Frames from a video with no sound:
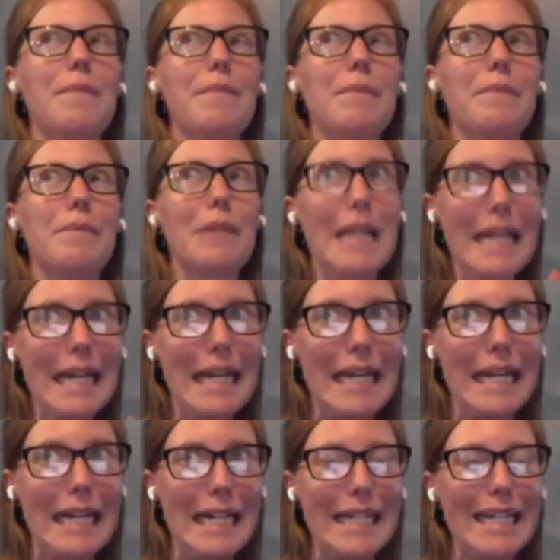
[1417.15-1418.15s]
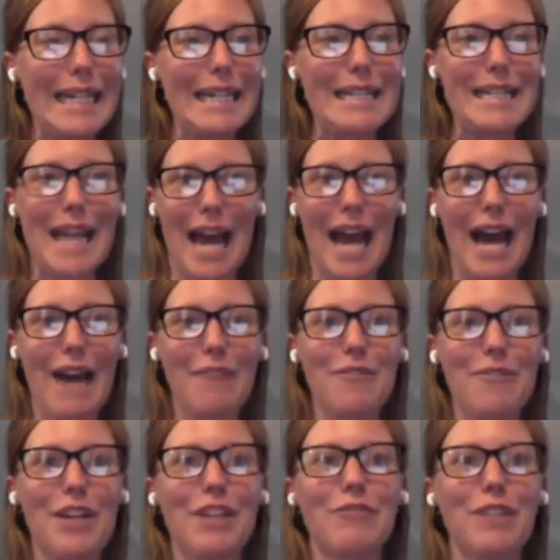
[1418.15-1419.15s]
really needs to have
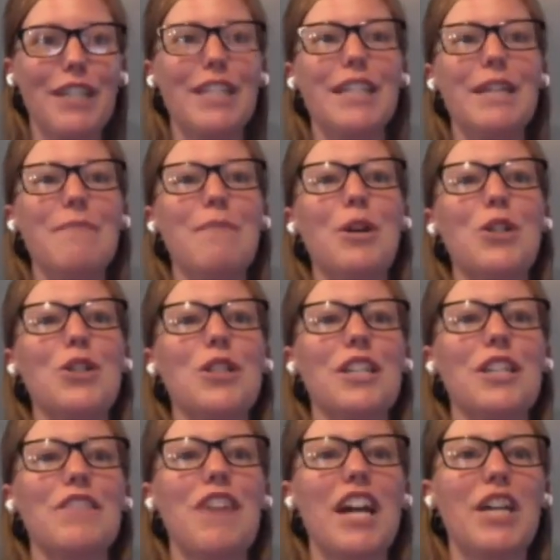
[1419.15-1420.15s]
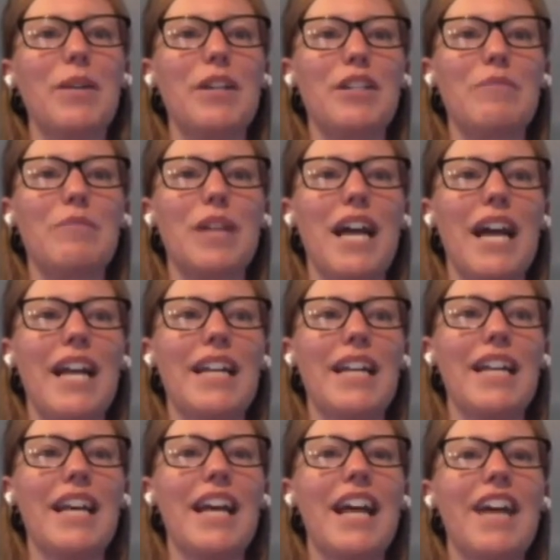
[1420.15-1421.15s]
a written emergency evacuation plan,
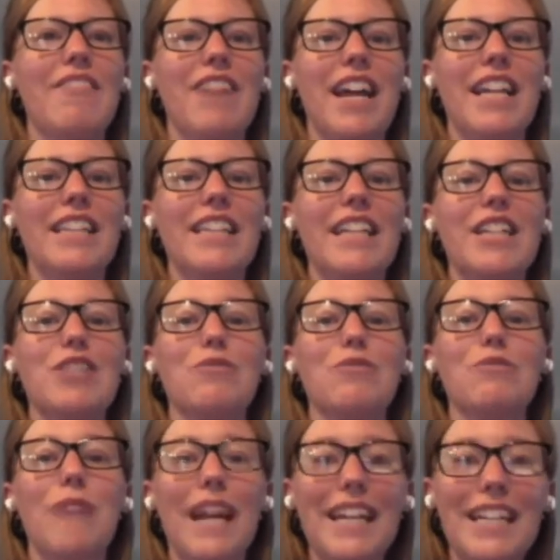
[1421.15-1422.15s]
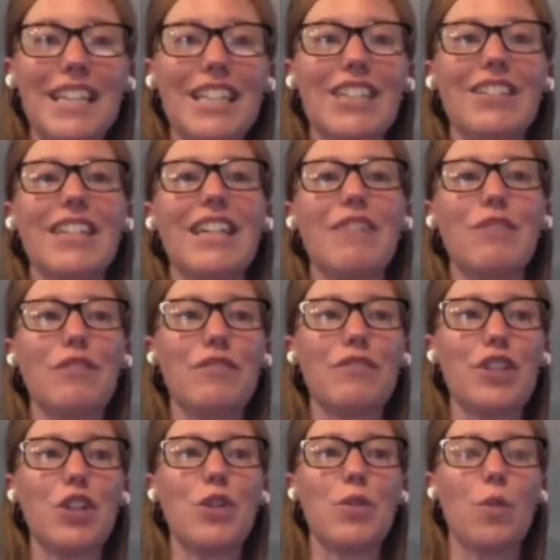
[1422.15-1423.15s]
right, that is regularly
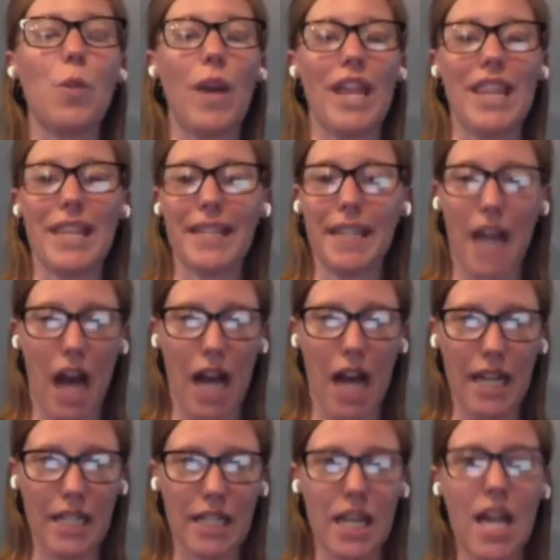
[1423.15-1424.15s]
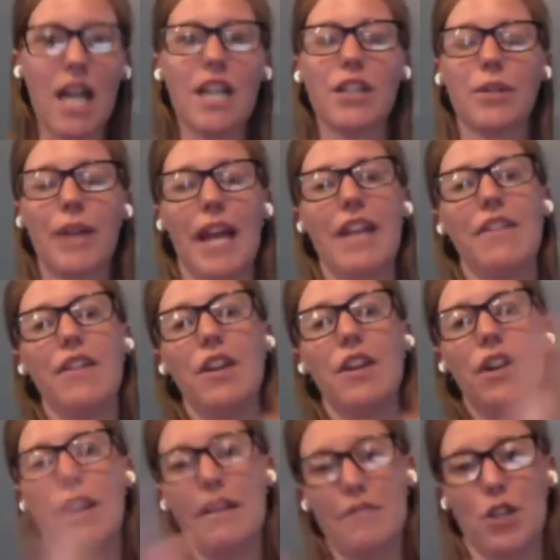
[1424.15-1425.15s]
reviewed with guides. So again,
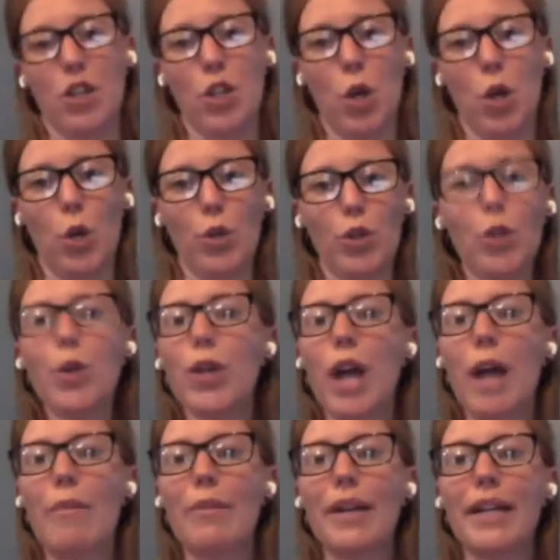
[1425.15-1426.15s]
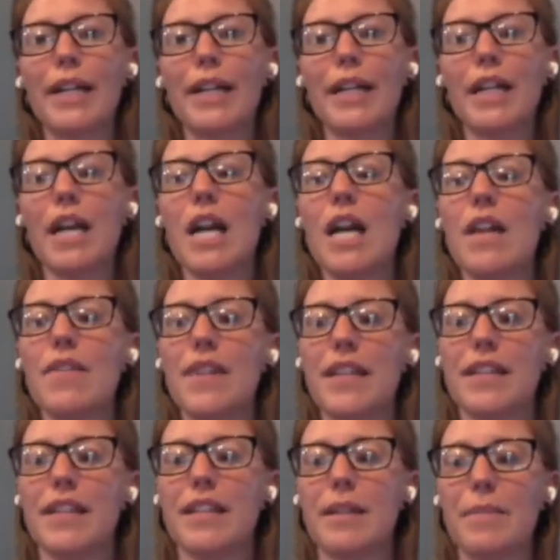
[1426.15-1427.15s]
if you're a local tour operator, this
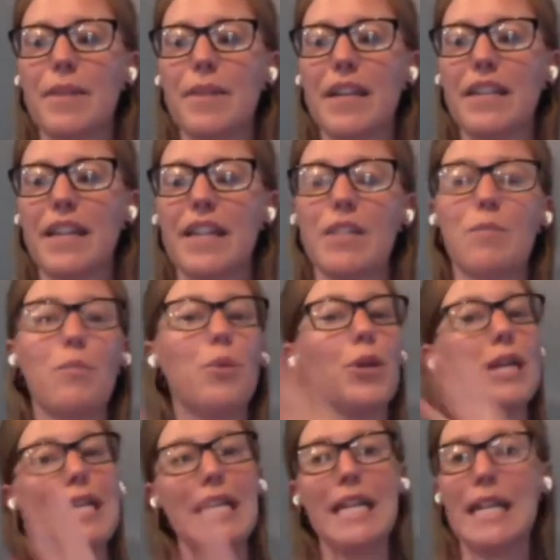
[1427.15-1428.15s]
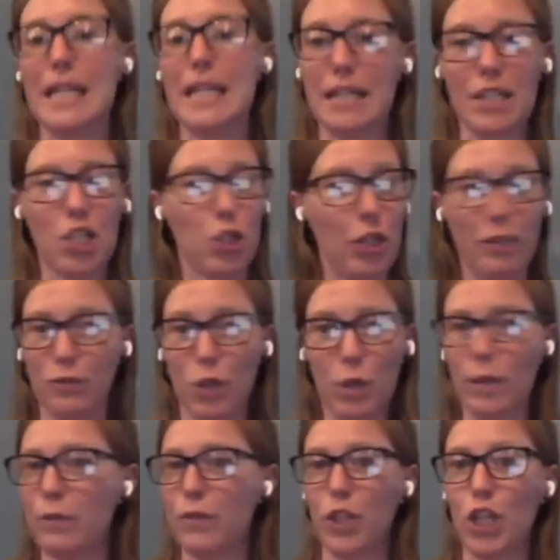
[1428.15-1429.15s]
is something that's pretty
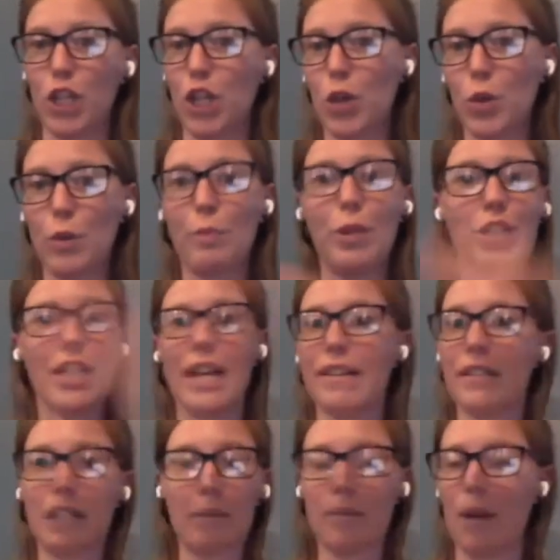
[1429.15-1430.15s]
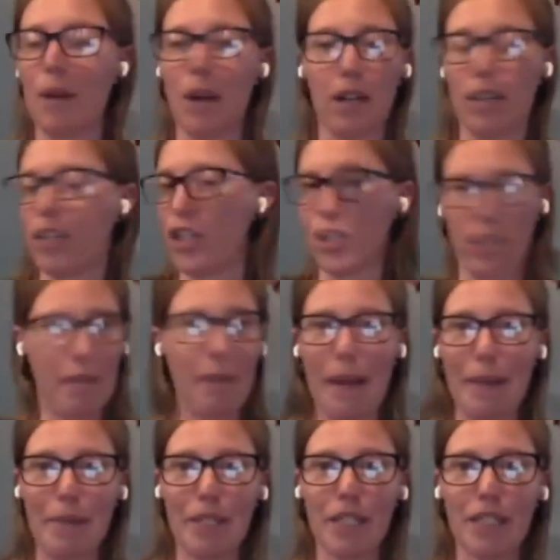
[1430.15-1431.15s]
straightforward for you to put together on a sheet of
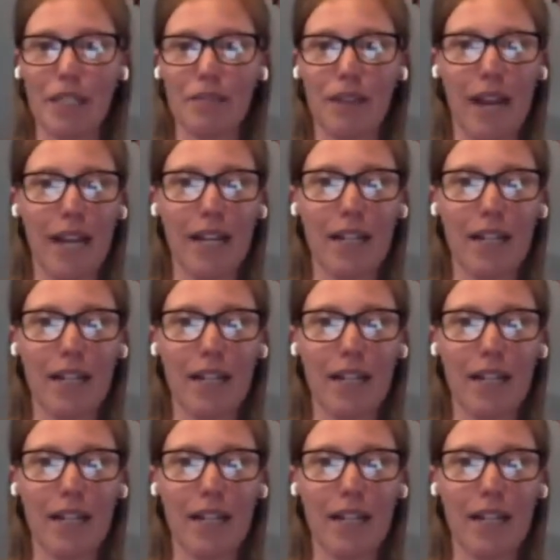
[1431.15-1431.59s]
paper, right?